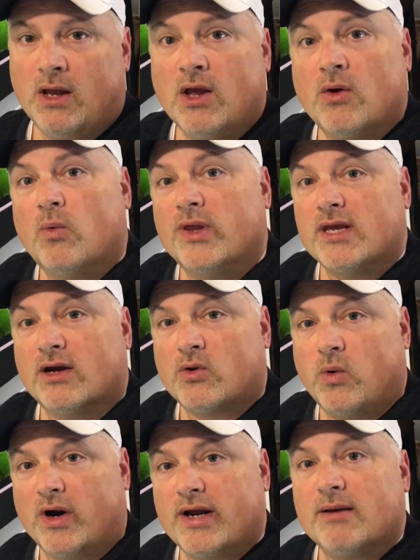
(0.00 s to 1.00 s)
When the
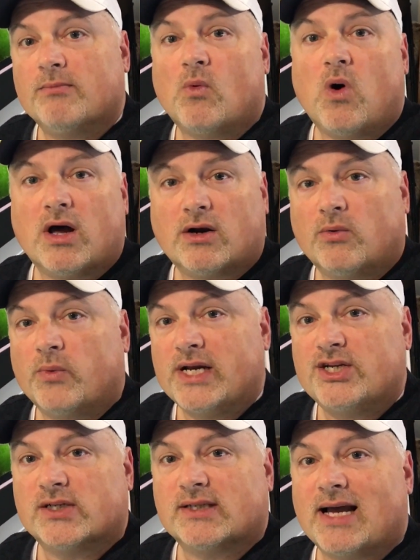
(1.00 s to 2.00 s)
aquarium water
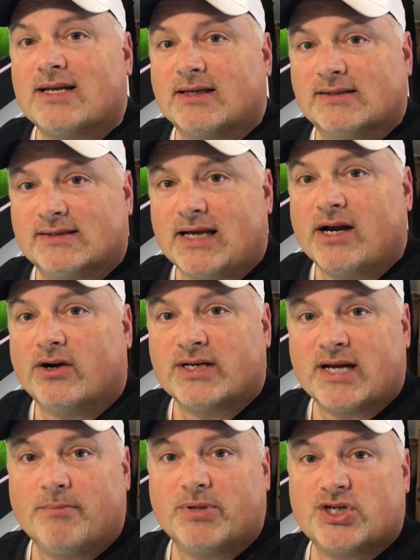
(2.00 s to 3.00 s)
reaches that desired
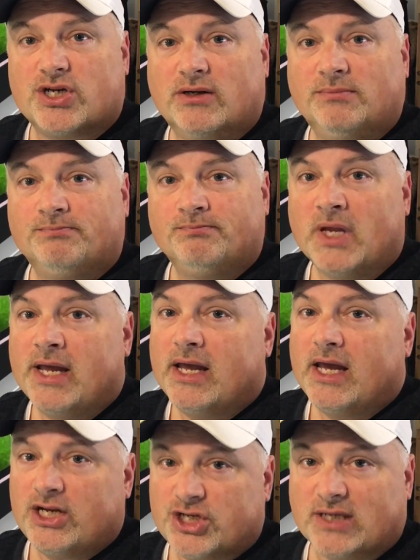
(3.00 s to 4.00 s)
temperature,
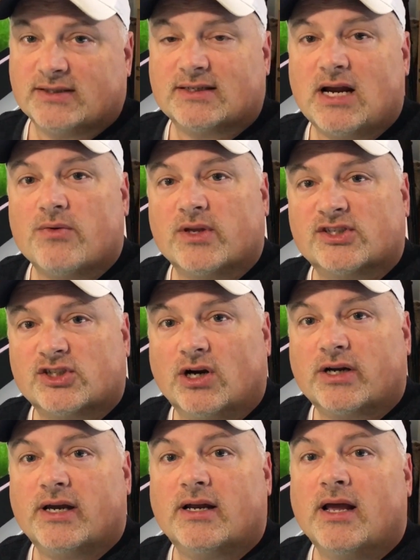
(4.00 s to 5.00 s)
it shuts down the
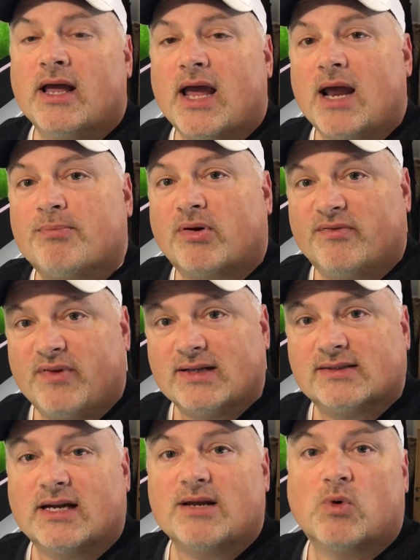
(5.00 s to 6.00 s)
circuit and
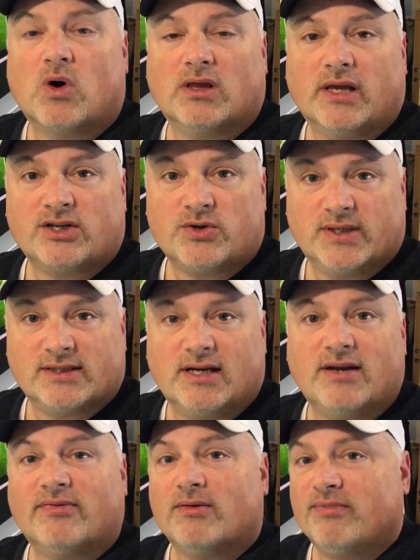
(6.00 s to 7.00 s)
prevents any more electricity
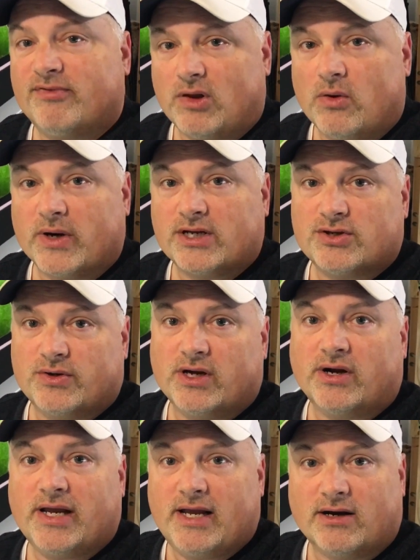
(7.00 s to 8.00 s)
from flowing to your
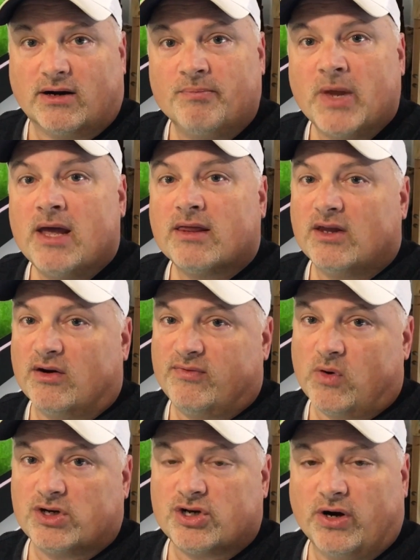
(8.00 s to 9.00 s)
heater,
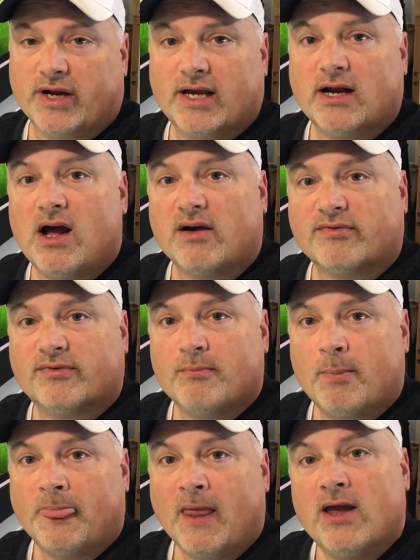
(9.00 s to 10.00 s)
therefore turning it off.
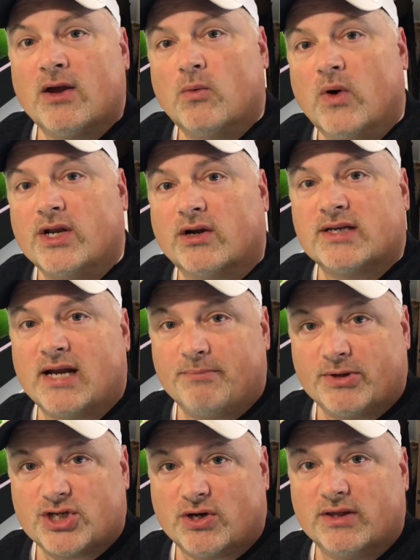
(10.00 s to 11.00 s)
When your
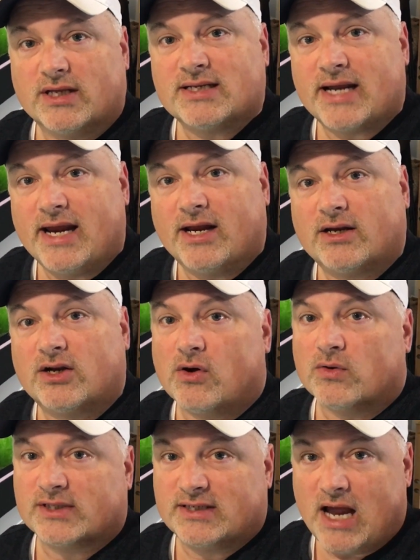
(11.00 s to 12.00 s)
temperature in the tank
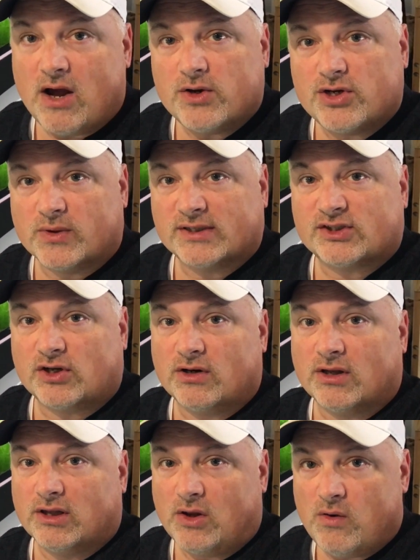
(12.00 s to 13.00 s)
goes down to a certain low